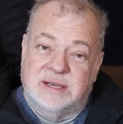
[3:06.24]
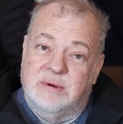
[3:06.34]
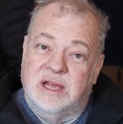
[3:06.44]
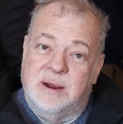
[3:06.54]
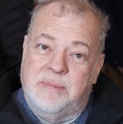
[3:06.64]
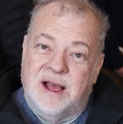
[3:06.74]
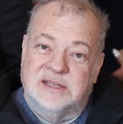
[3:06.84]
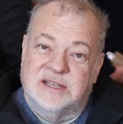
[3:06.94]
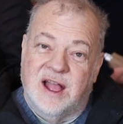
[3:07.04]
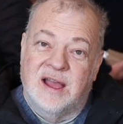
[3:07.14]
Semolina
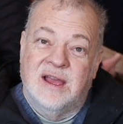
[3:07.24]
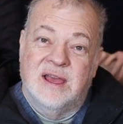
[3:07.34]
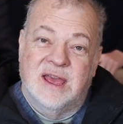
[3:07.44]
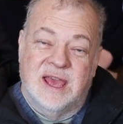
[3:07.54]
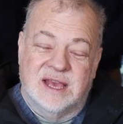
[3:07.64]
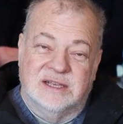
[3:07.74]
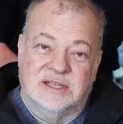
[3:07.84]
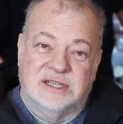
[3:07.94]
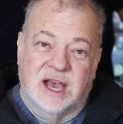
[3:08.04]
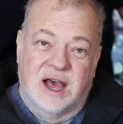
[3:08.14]
pasta
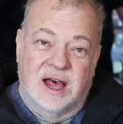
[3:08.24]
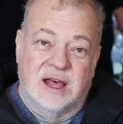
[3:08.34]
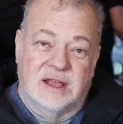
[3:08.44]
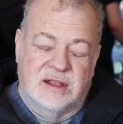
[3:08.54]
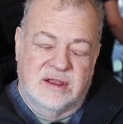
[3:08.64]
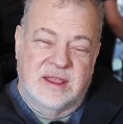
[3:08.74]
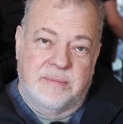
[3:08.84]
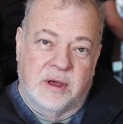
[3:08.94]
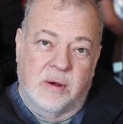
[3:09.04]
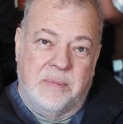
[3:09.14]
is uh,
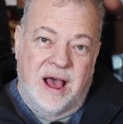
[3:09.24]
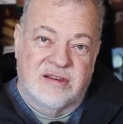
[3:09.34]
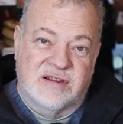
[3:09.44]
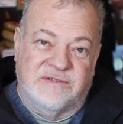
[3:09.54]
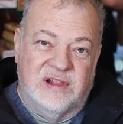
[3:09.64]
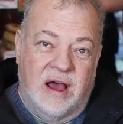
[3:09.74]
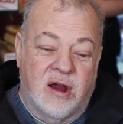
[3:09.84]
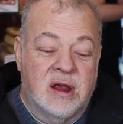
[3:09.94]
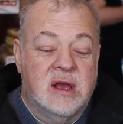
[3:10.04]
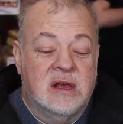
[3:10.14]
typical pasta
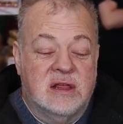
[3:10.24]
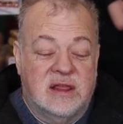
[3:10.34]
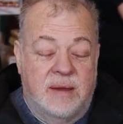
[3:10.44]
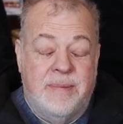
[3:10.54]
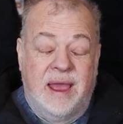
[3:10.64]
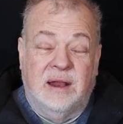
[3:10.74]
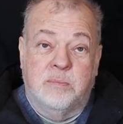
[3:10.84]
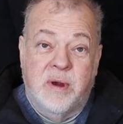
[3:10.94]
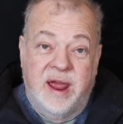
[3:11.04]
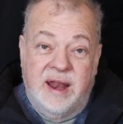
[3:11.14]
flour. They bake
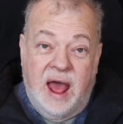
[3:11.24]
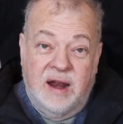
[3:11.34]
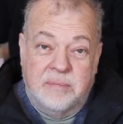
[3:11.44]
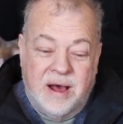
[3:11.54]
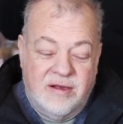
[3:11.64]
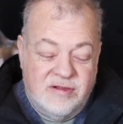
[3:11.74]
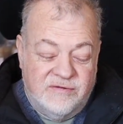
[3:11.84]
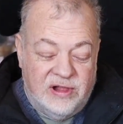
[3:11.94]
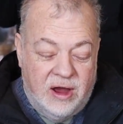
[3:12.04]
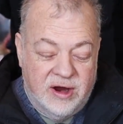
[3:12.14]
bread out of pasta
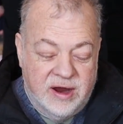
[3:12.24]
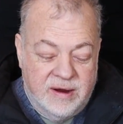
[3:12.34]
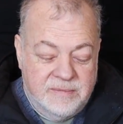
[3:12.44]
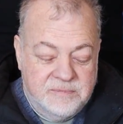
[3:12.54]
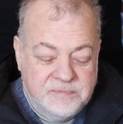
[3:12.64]
flour here.